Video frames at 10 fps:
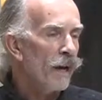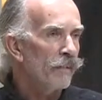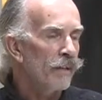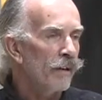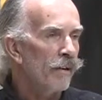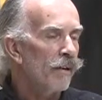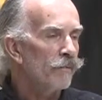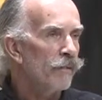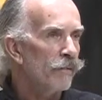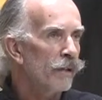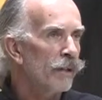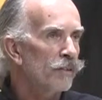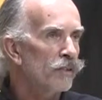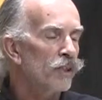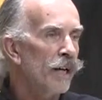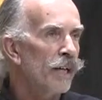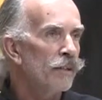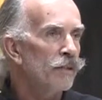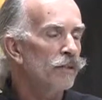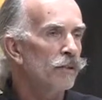And then after things
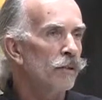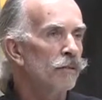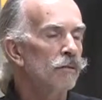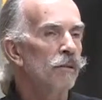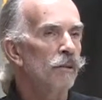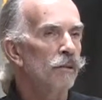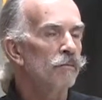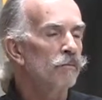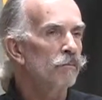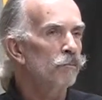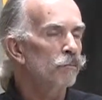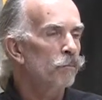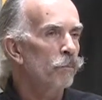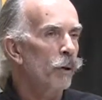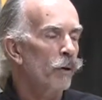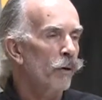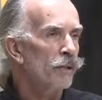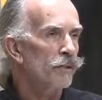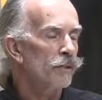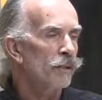changed and
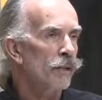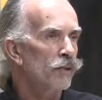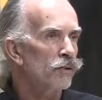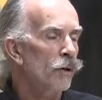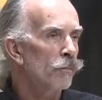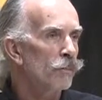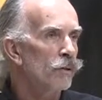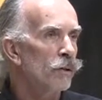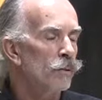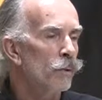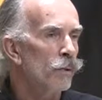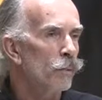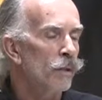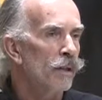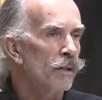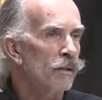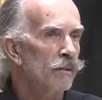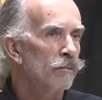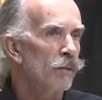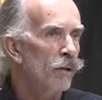progressed and they stopped doing the woodwork,
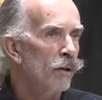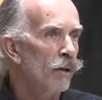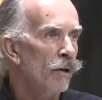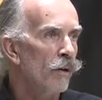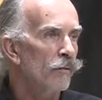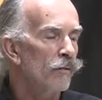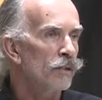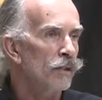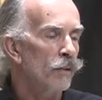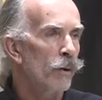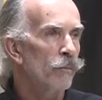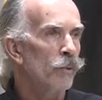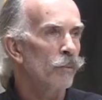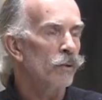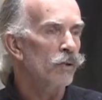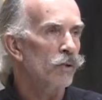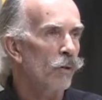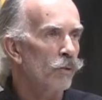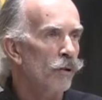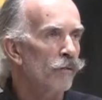a lot of this equipment was
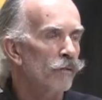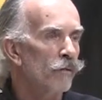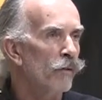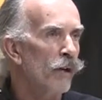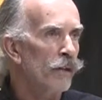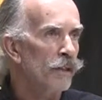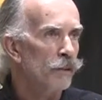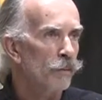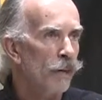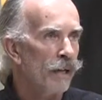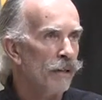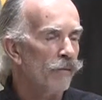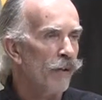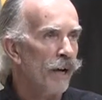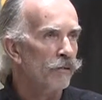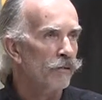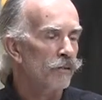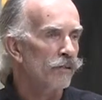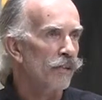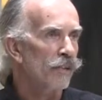sold off to furniture
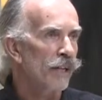manufacturers that